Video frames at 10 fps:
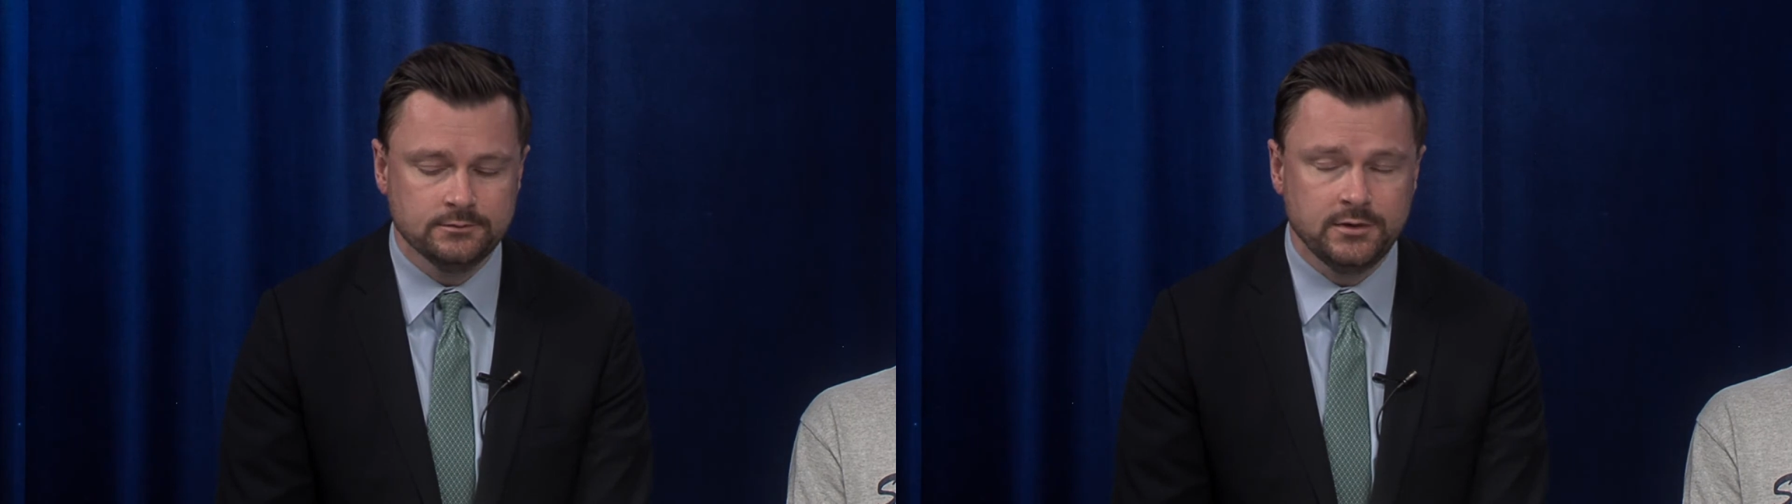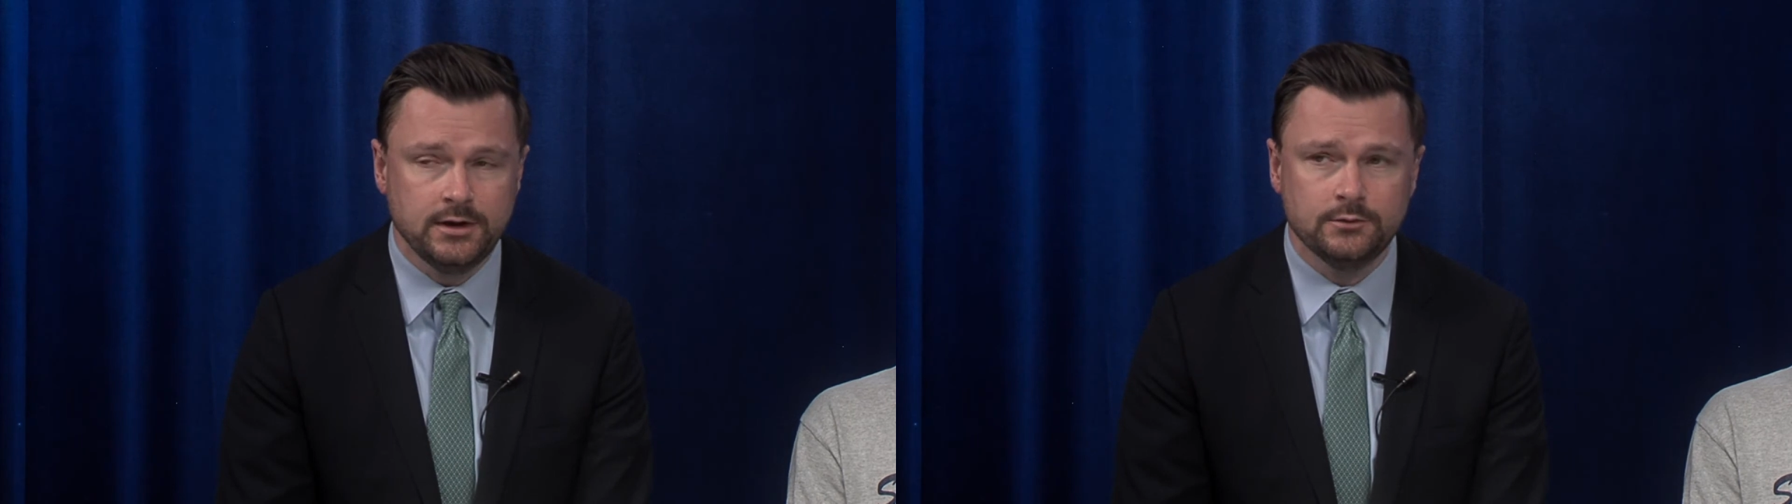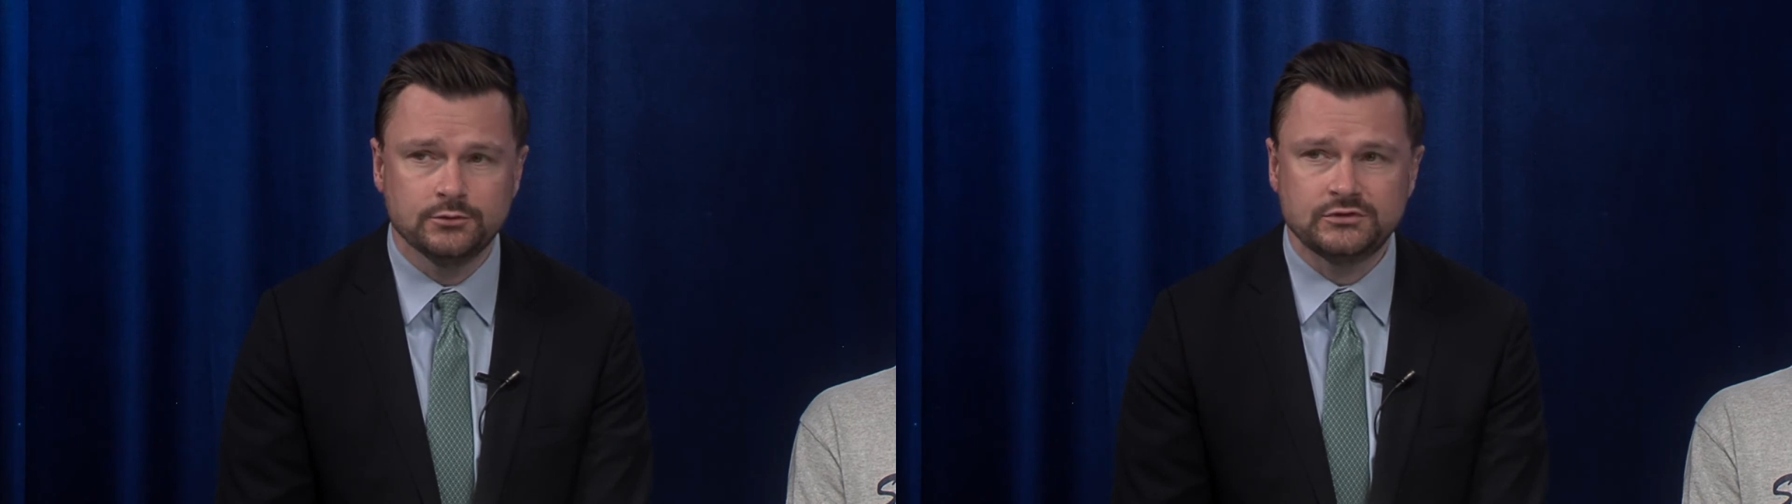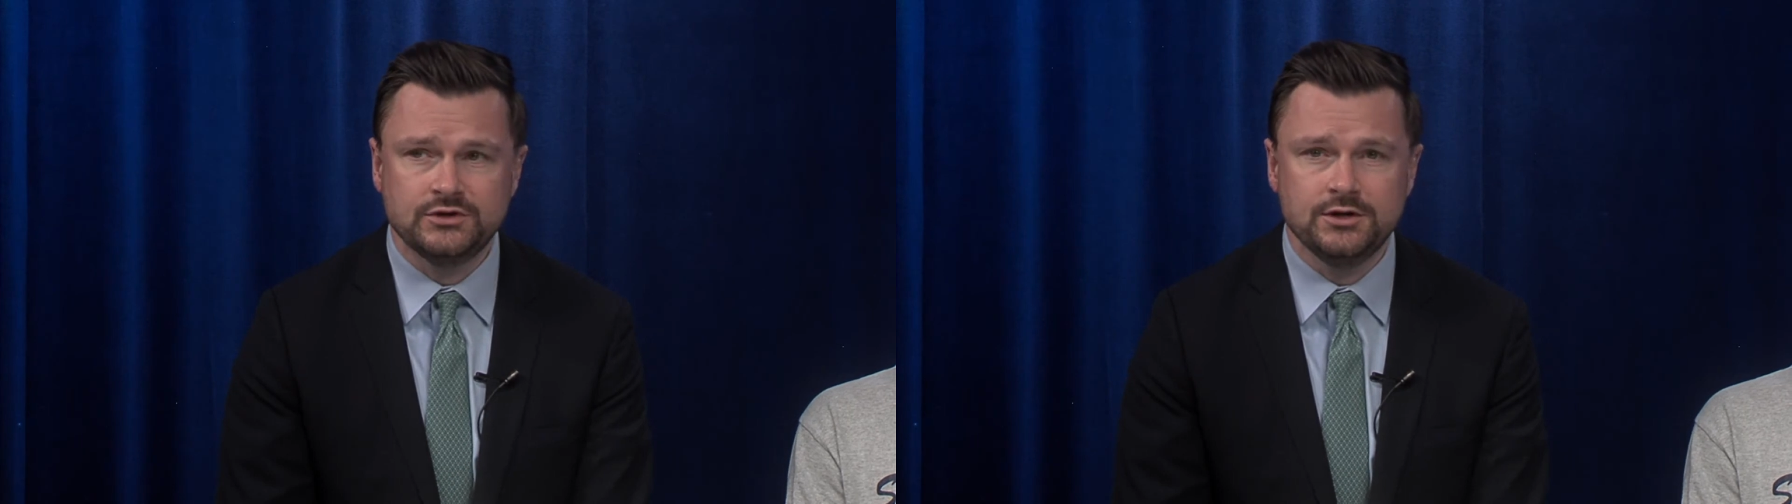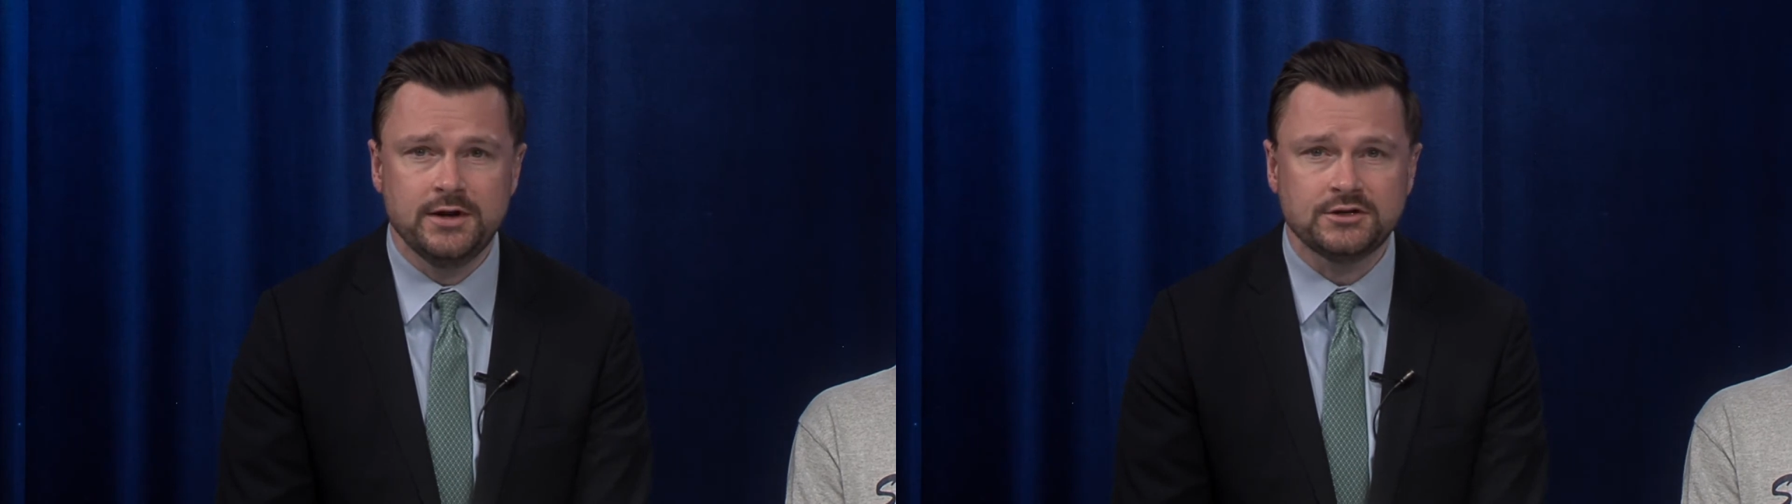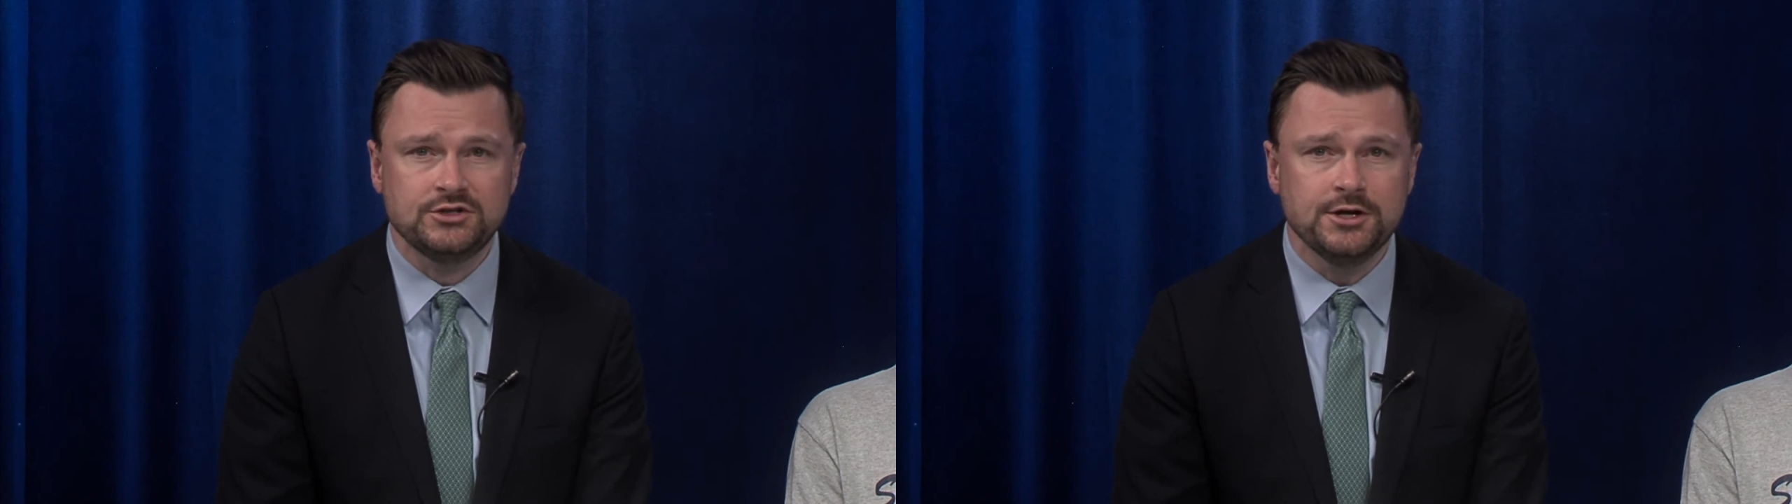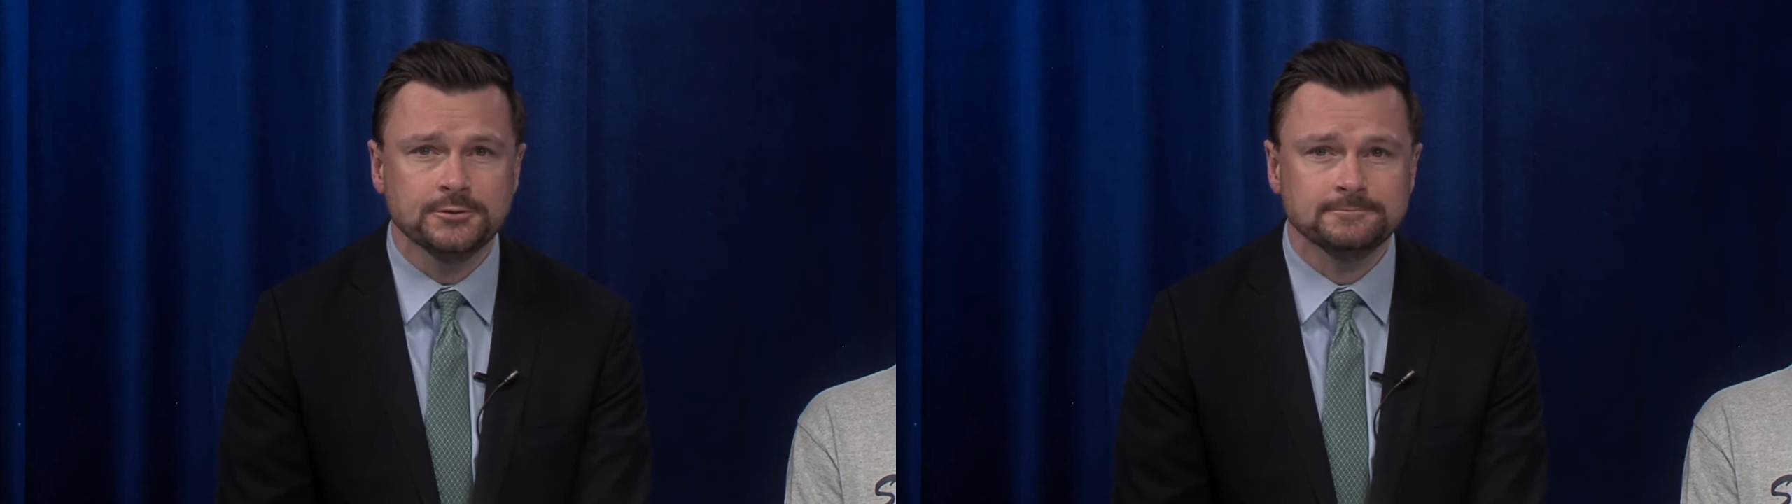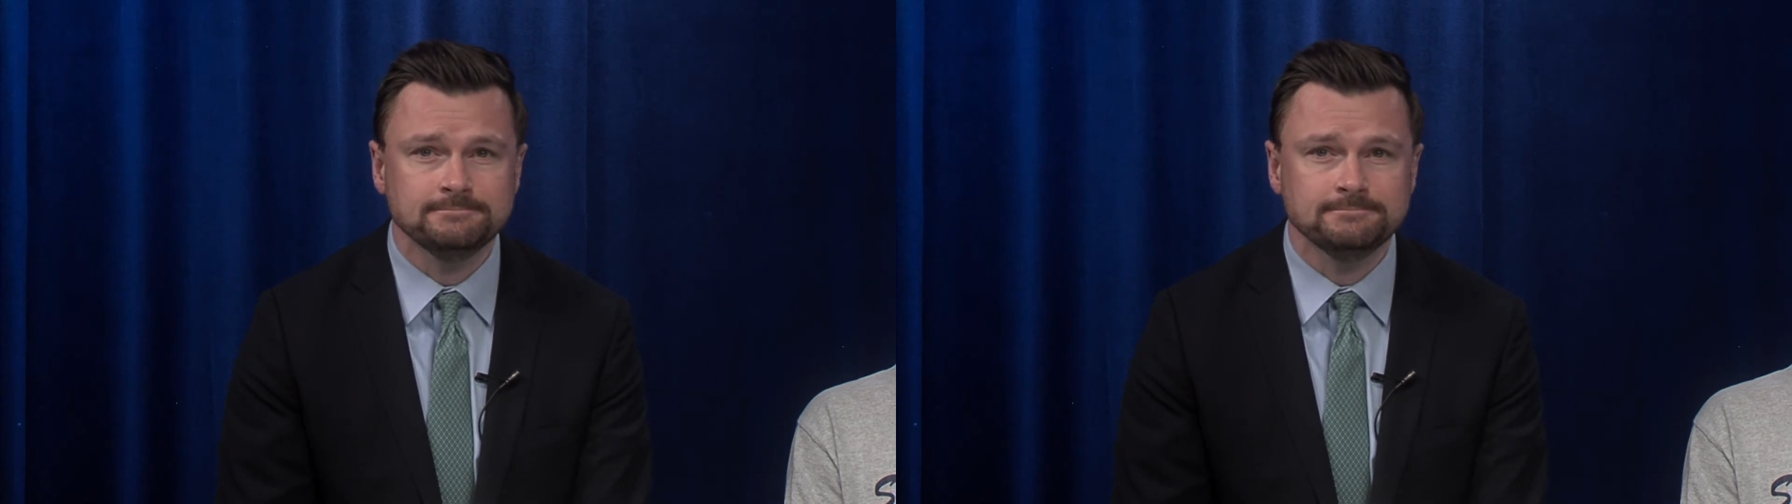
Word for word: And we'll see you next year.